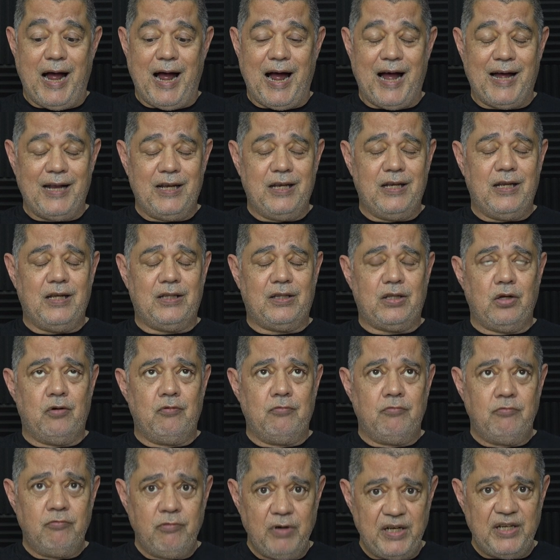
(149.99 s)
and the
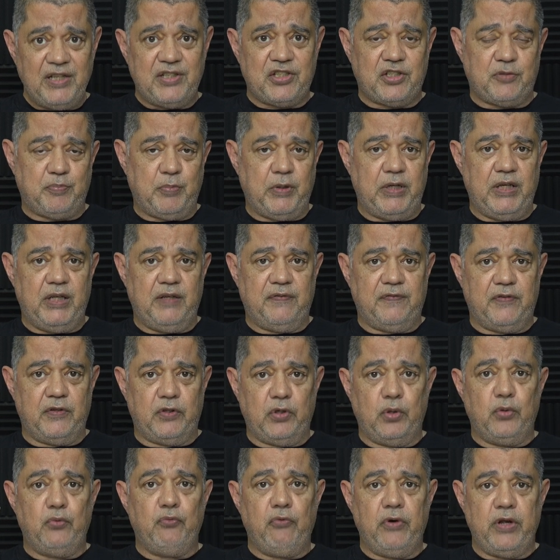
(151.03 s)
read speed for
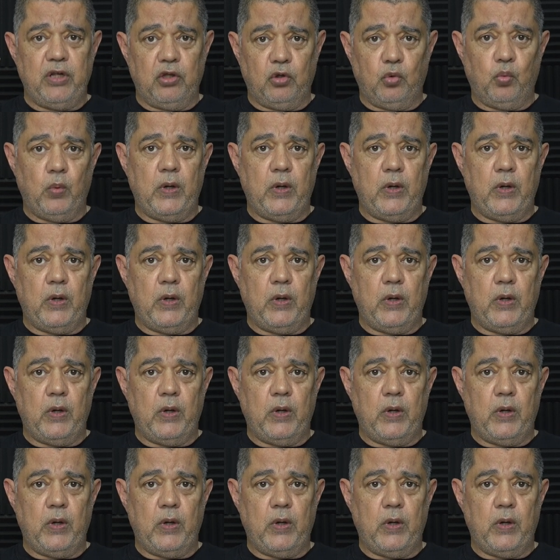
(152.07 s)
doing real